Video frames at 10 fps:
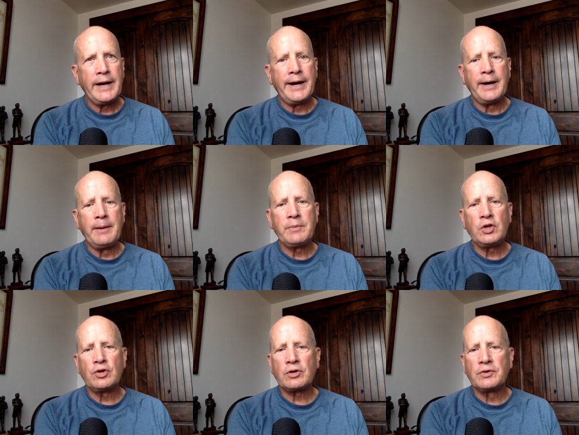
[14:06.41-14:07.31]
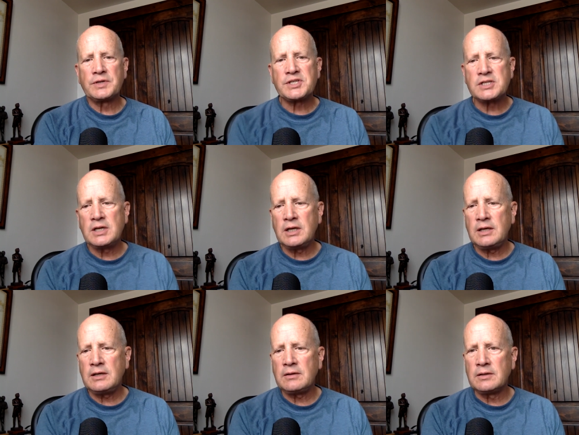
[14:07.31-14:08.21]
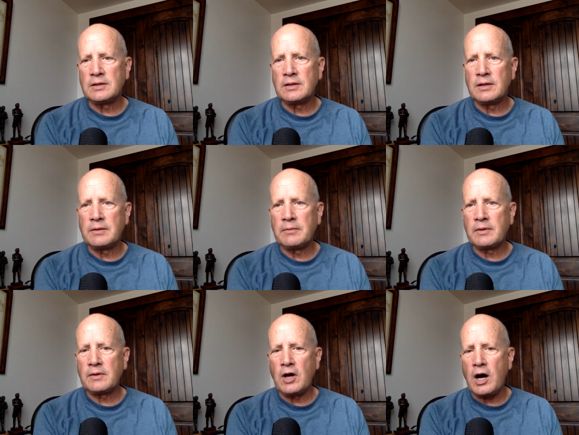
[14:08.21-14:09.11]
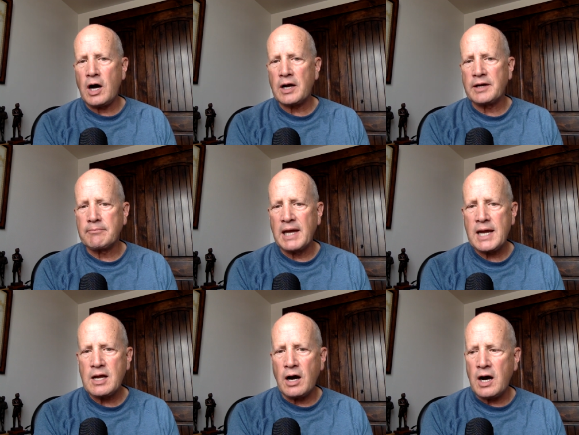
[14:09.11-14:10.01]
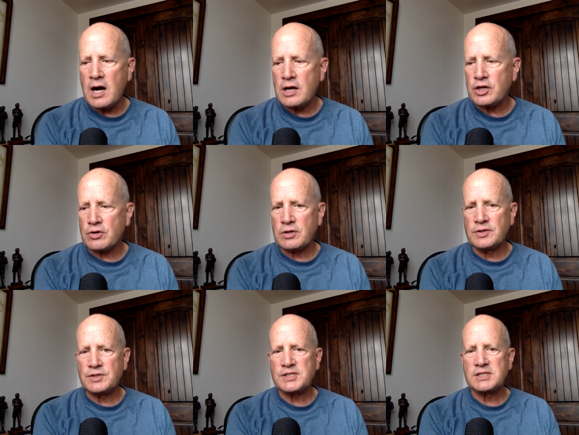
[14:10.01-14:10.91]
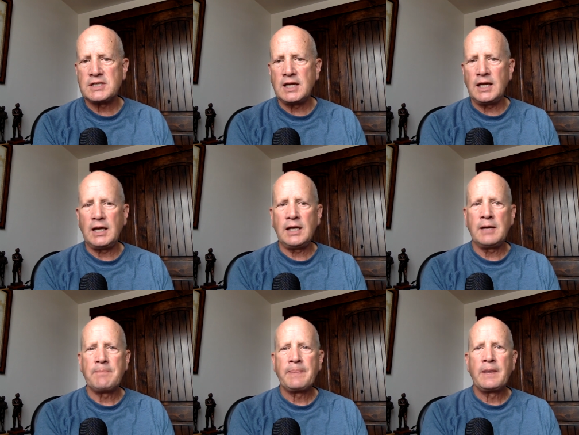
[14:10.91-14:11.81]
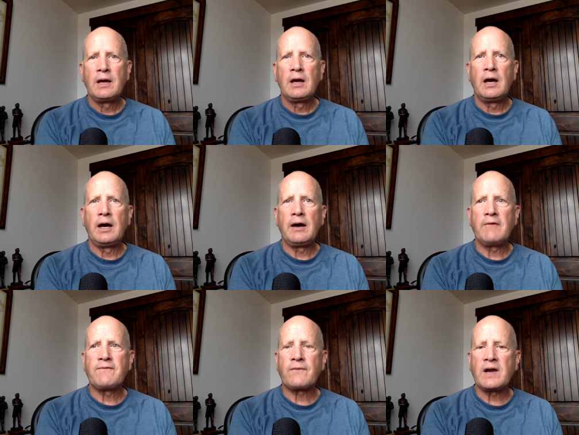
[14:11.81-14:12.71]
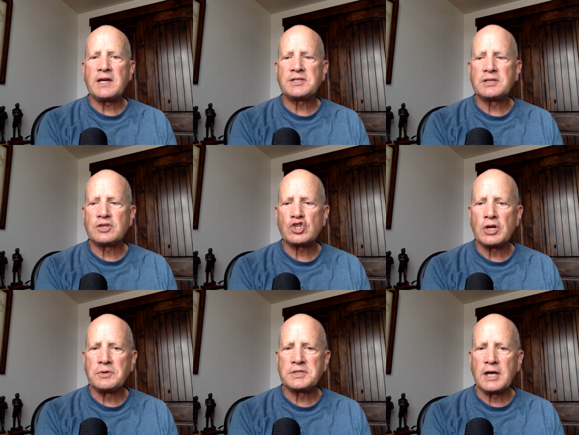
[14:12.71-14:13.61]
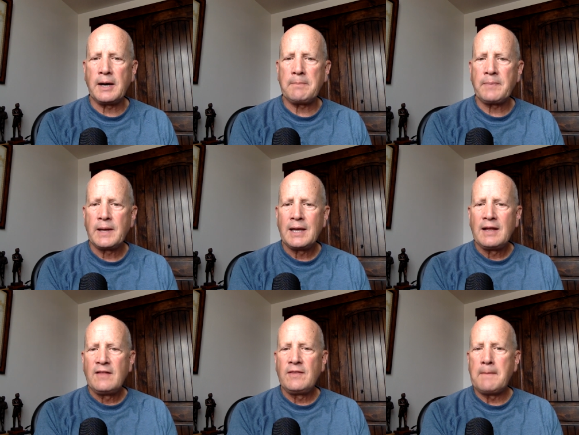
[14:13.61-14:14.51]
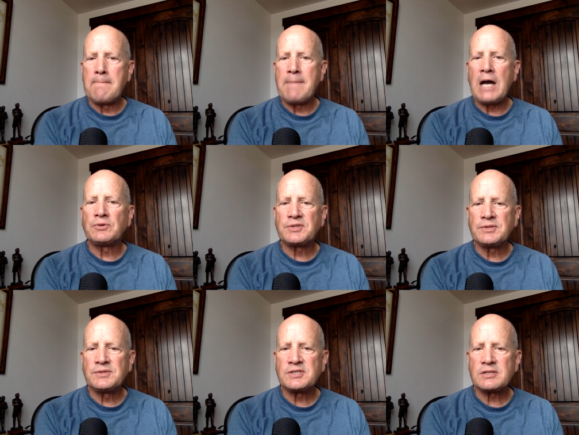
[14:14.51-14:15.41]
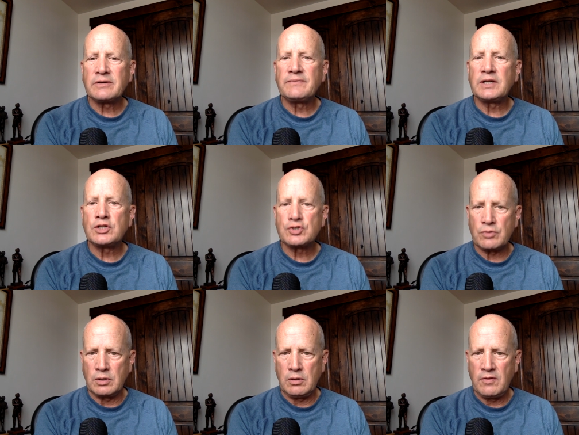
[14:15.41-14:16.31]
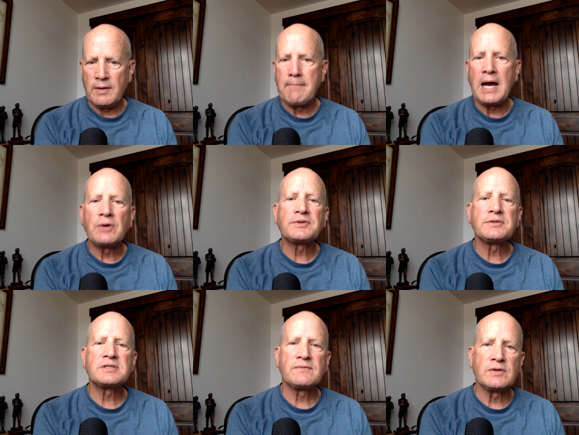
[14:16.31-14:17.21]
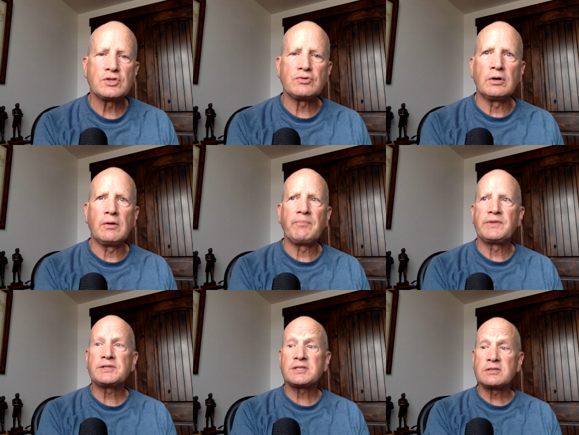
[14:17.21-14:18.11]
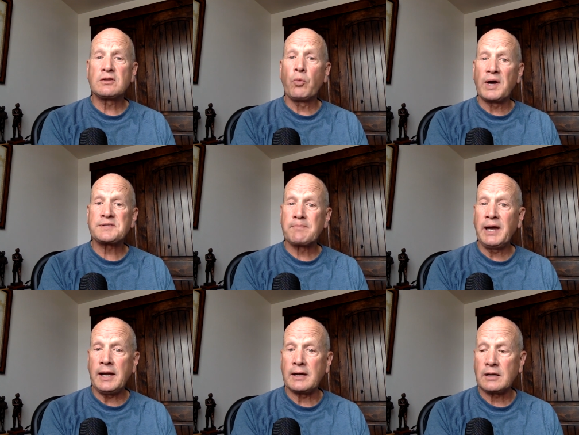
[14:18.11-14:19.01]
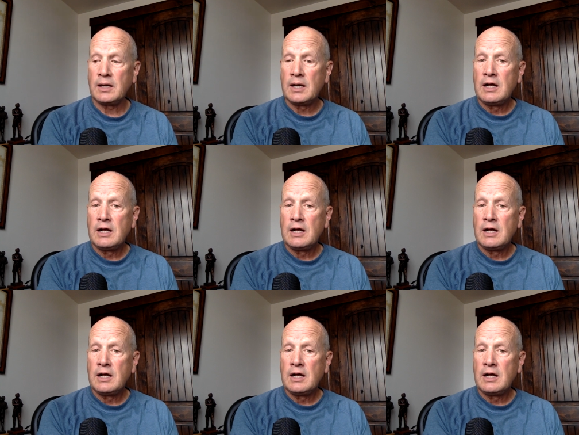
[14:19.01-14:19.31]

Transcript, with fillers: um, you're going to see Gog and Magog. You're going to see uh, a phrase that shows up the mountains of Israel, the mountains of Israel. This is the West Bank